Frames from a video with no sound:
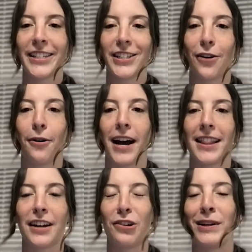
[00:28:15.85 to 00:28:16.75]
So I
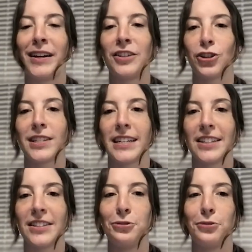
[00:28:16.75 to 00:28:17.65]
think it'll be
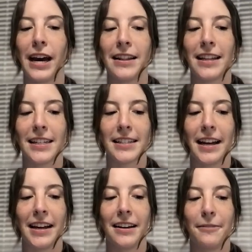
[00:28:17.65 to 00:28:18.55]
interesting to get this
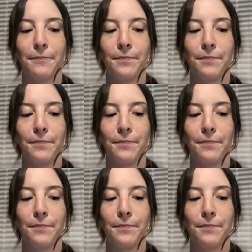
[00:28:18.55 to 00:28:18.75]
like